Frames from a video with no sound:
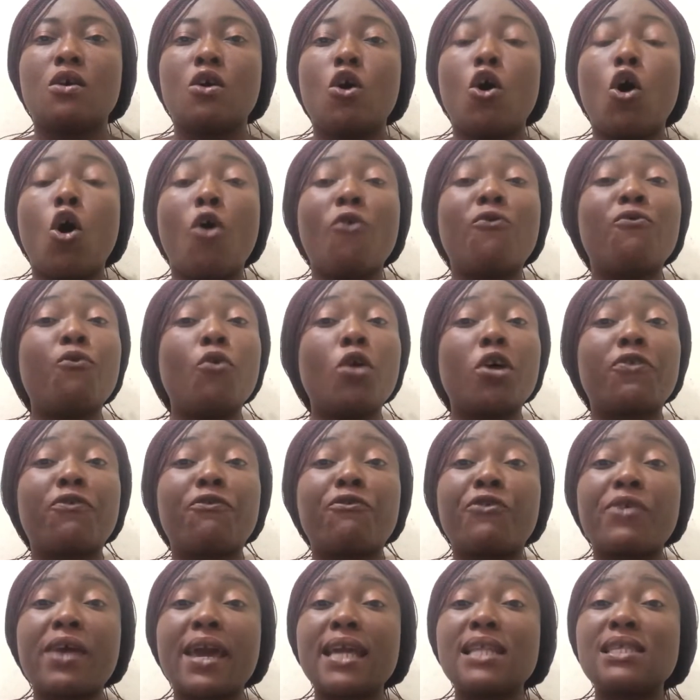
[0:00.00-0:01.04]
of what
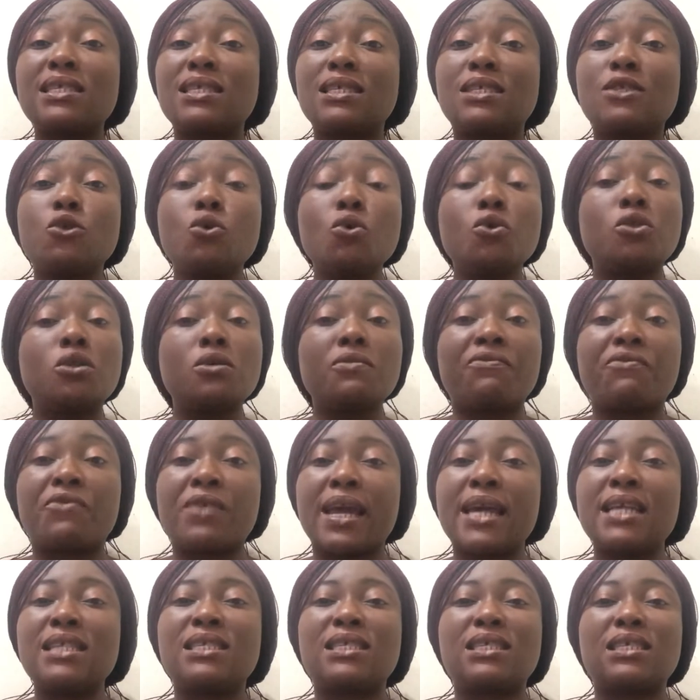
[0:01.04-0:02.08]
friends do to
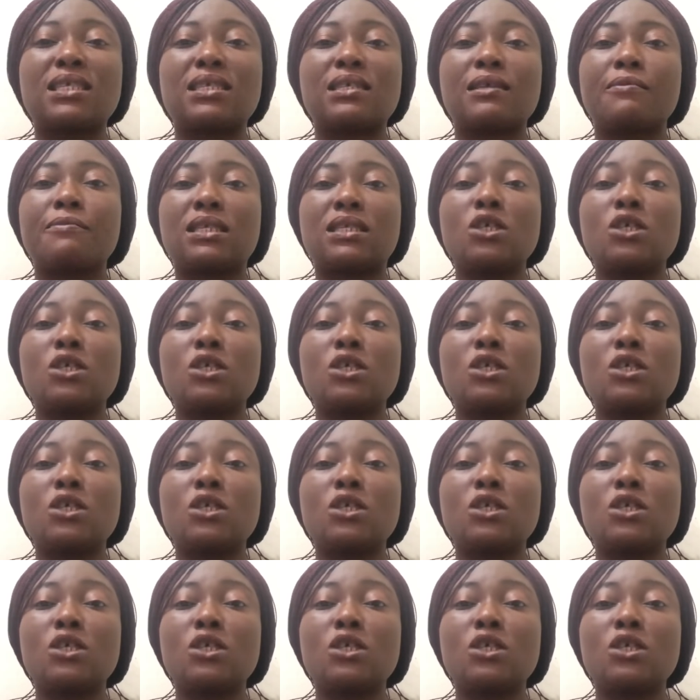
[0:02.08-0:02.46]
friends,